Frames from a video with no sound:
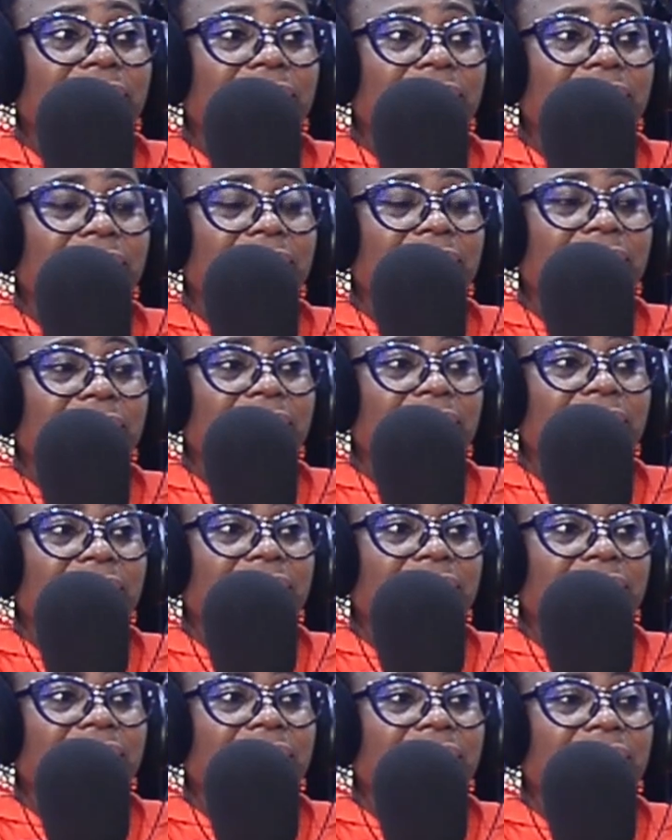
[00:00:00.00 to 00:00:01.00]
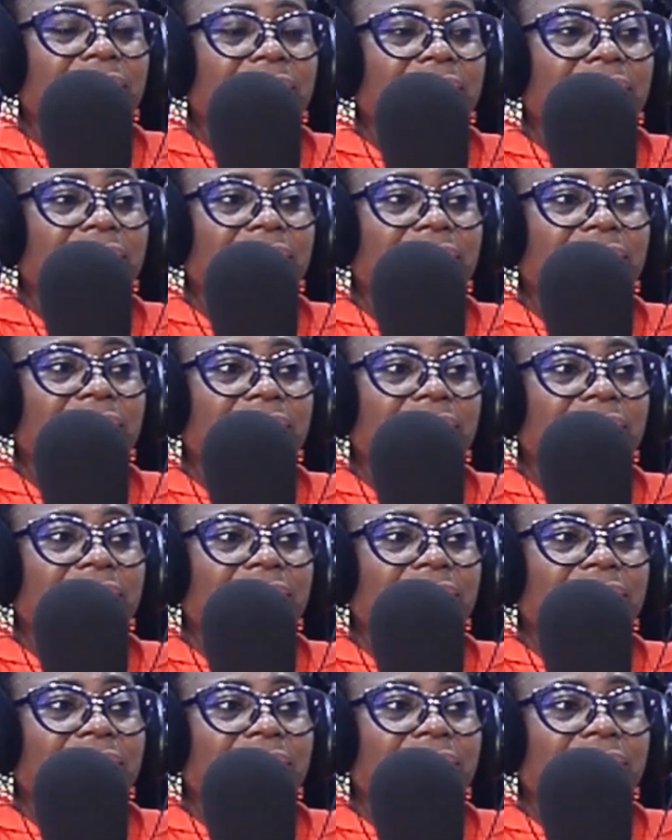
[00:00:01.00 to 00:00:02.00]

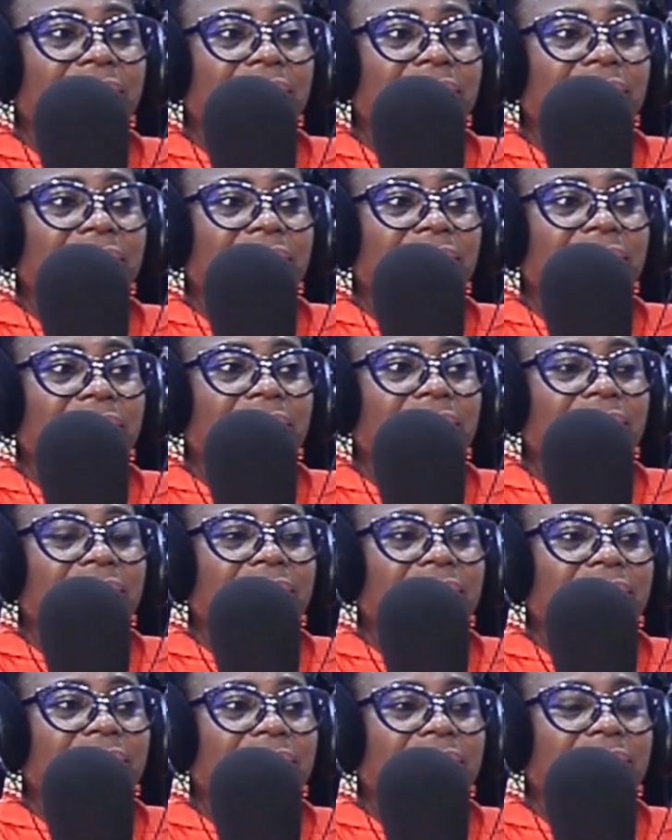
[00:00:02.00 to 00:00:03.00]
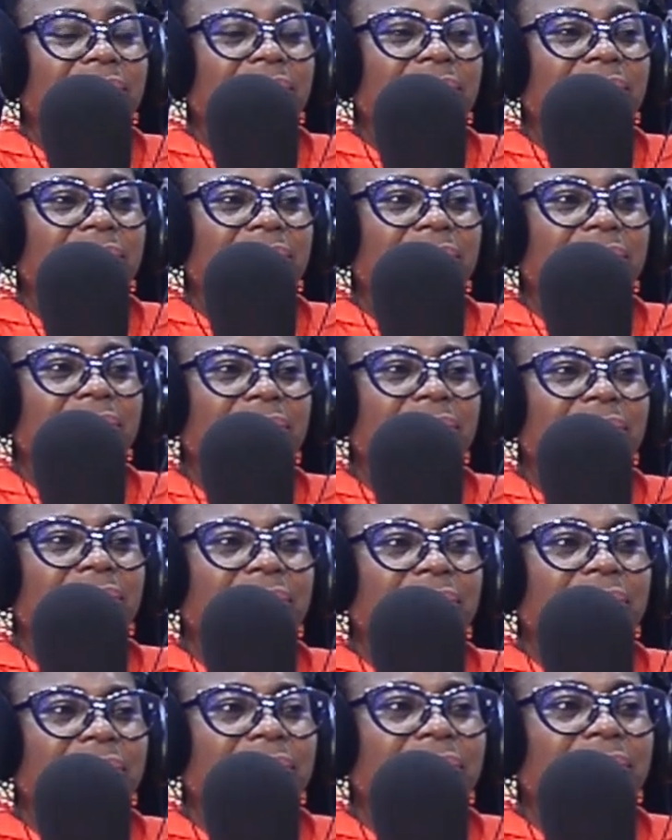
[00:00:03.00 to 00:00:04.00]

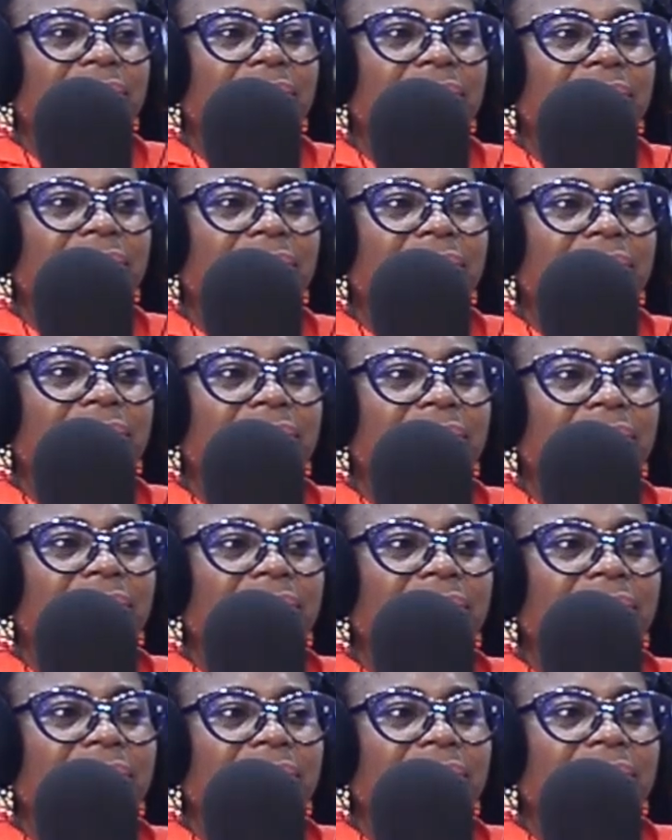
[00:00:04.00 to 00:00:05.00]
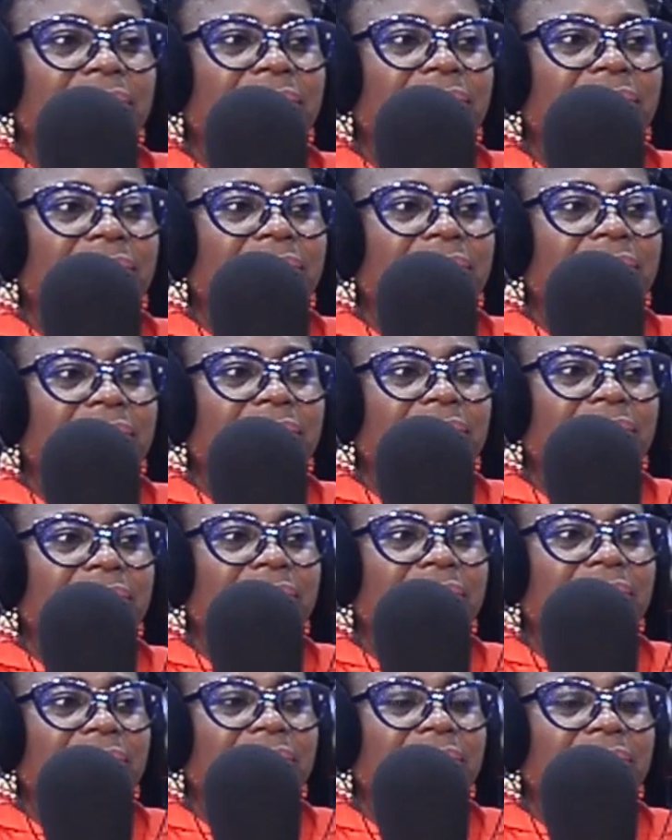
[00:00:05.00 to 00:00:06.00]

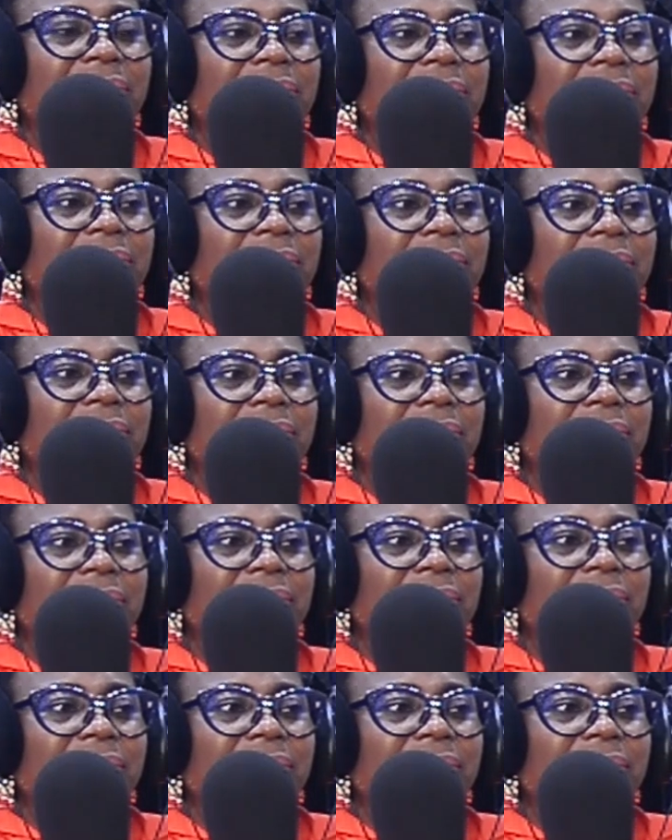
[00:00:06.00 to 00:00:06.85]
The person shown says nothing.